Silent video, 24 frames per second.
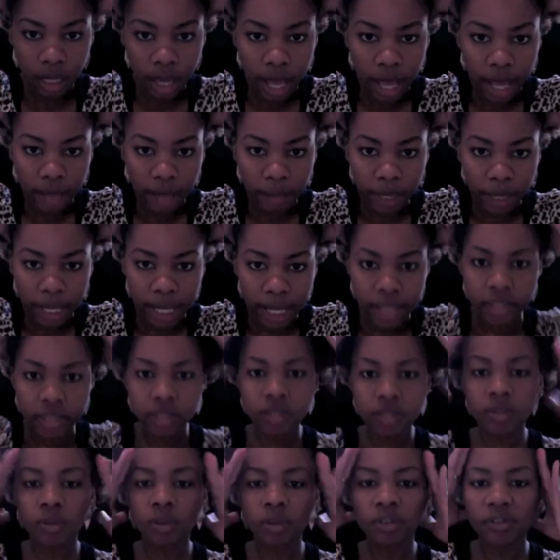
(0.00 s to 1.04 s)
and my
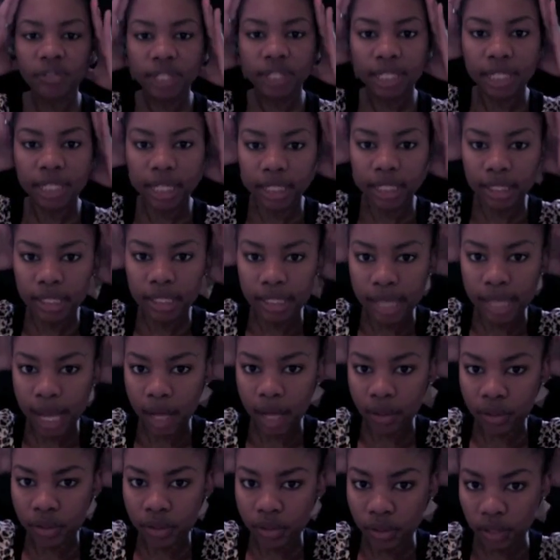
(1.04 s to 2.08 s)
edges sort of slicked
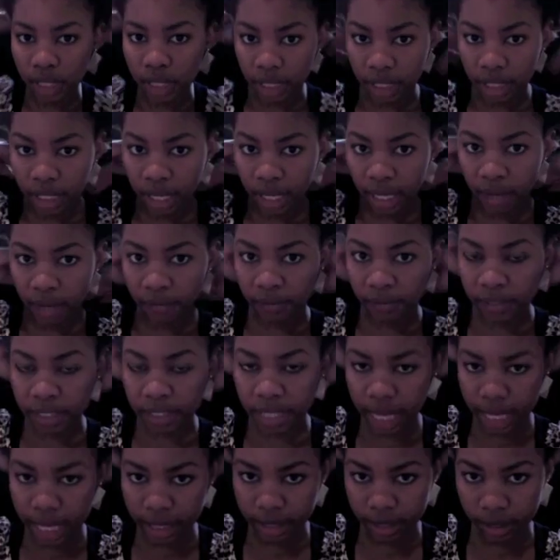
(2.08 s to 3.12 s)
down so that it
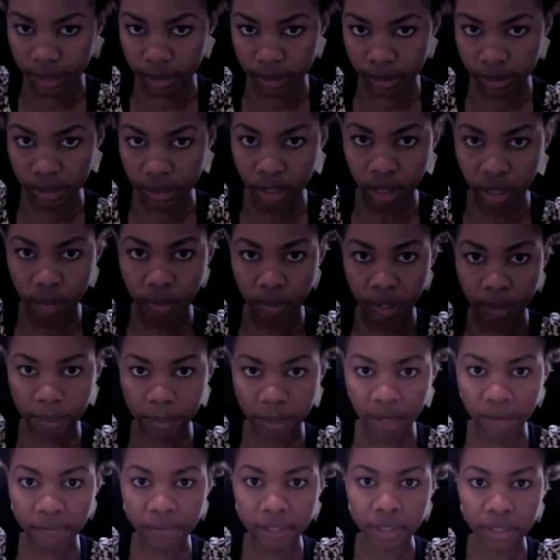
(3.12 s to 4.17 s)
emphasizes my
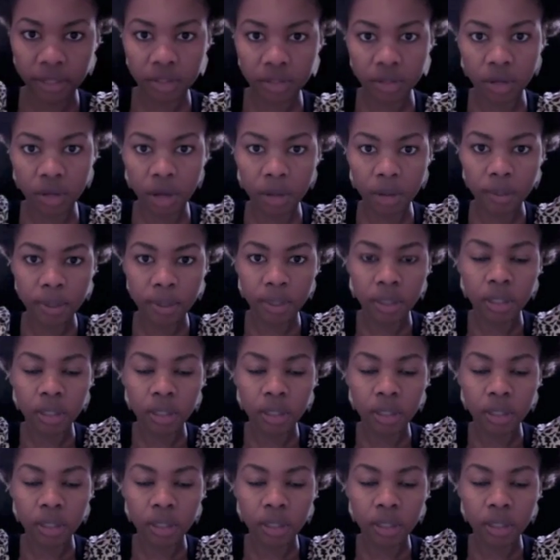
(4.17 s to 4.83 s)
puff at the top.